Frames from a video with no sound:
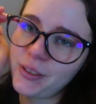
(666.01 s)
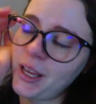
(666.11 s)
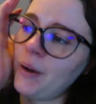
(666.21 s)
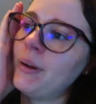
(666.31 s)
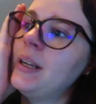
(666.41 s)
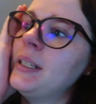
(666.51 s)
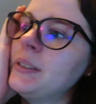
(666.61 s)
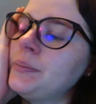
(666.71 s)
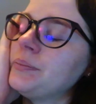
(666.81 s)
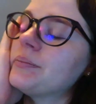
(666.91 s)
So
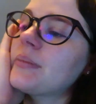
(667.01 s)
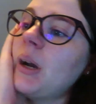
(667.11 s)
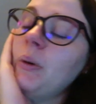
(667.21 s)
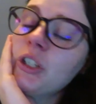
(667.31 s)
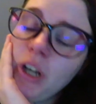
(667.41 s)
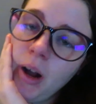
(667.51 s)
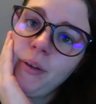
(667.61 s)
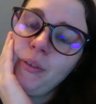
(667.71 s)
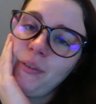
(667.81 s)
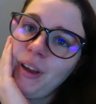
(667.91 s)
I watched
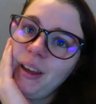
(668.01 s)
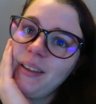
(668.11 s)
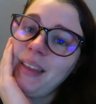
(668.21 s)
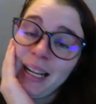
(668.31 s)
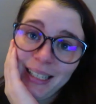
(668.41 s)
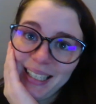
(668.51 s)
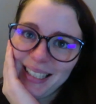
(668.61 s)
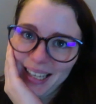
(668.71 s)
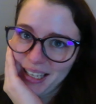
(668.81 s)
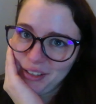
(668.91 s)
half of it, then cleaned
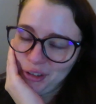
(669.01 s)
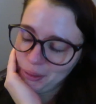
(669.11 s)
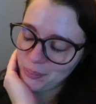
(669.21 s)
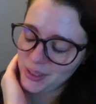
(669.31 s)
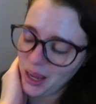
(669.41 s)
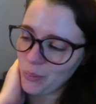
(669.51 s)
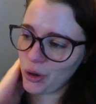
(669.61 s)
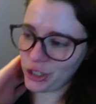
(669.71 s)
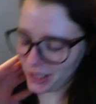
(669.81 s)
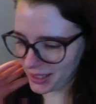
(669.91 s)
the kids' rooms and
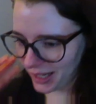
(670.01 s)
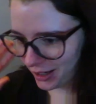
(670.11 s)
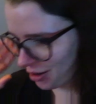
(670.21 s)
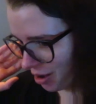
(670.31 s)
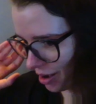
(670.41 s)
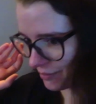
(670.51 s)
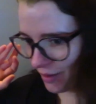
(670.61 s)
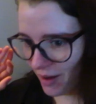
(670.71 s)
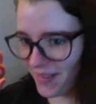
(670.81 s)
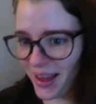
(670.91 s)
watched the second half
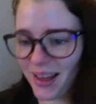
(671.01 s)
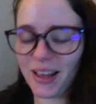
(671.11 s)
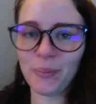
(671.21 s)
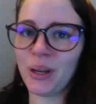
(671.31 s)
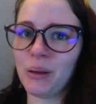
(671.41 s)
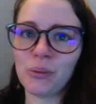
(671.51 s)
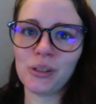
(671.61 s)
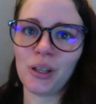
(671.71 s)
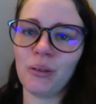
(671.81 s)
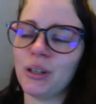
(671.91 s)
of it. But it was
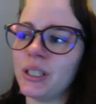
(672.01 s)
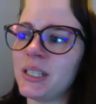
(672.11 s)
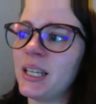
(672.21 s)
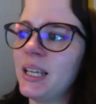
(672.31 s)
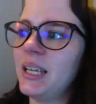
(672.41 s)
so good.